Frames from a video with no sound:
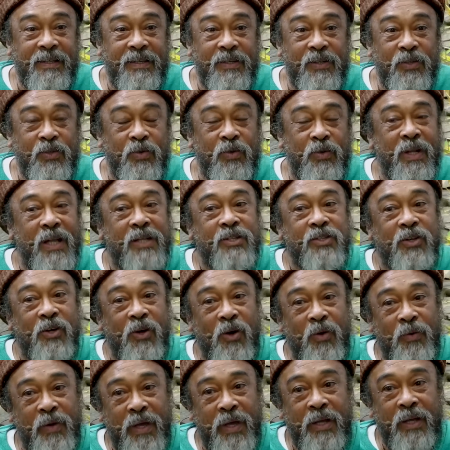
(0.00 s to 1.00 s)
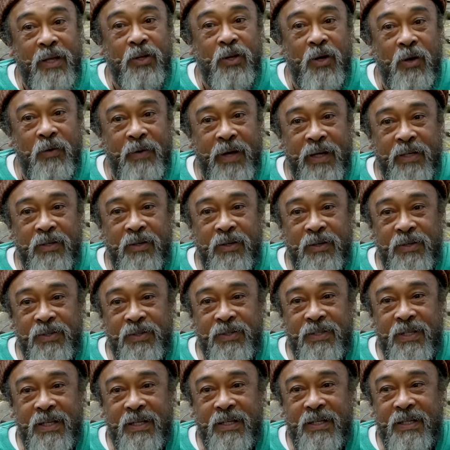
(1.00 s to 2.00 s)
So that's cor- incorrect
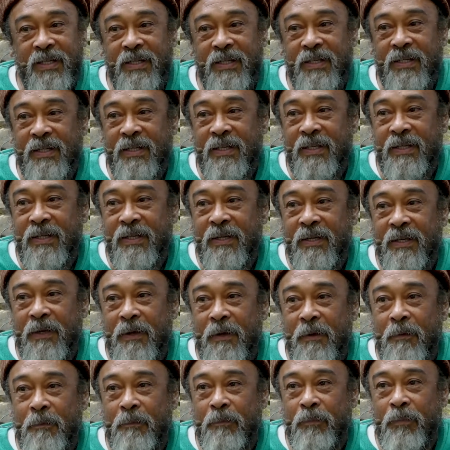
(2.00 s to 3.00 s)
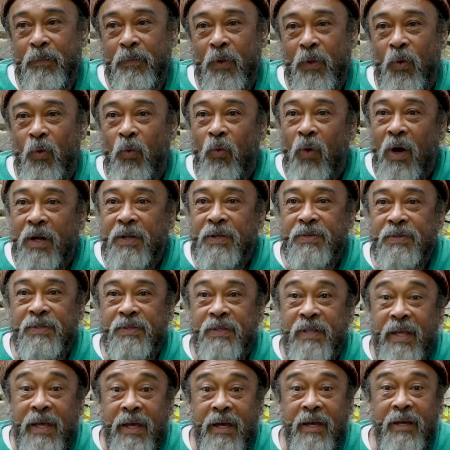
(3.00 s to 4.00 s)
understanding. What is
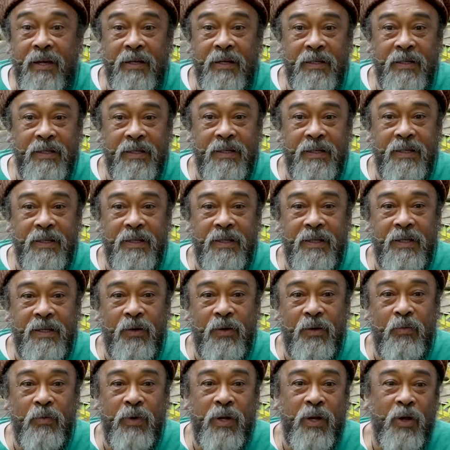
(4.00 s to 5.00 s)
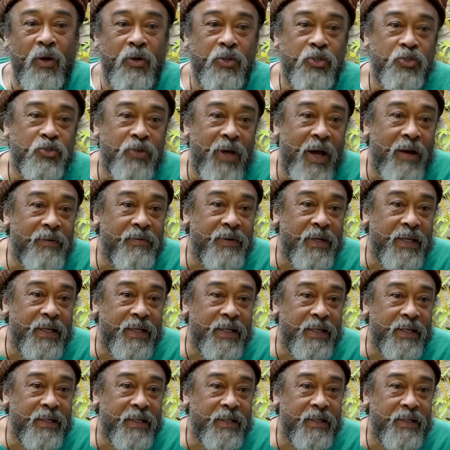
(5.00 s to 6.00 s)
there without
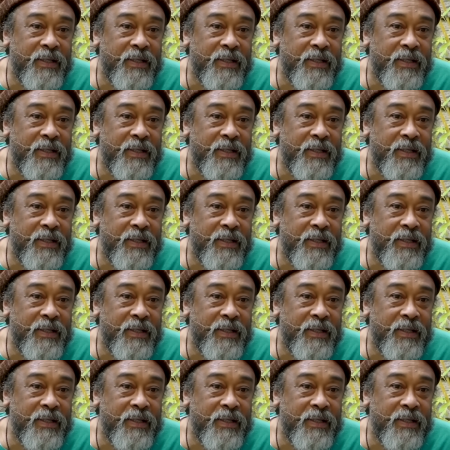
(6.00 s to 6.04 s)
traveling?